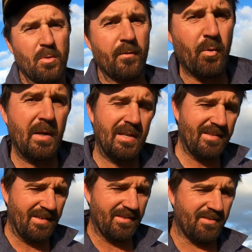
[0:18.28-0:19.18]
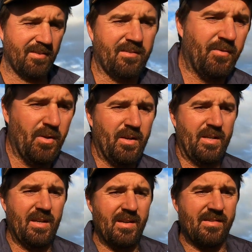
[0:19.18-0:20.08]
to avoid insecticides for a lot of
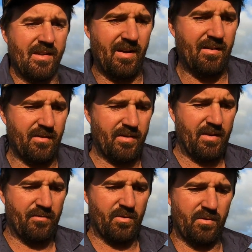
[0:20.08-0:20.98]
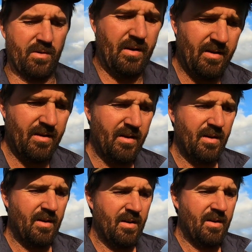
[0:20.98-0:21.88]
years now. I think I've gone
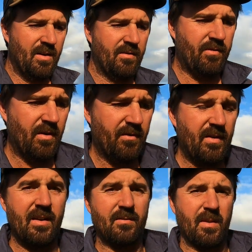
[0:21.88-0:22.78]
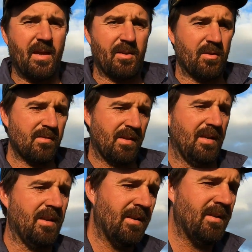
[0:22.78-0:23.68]
5 years without using
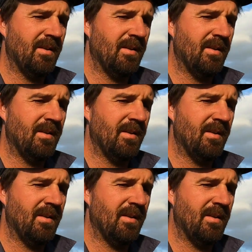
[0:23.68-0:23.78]
any.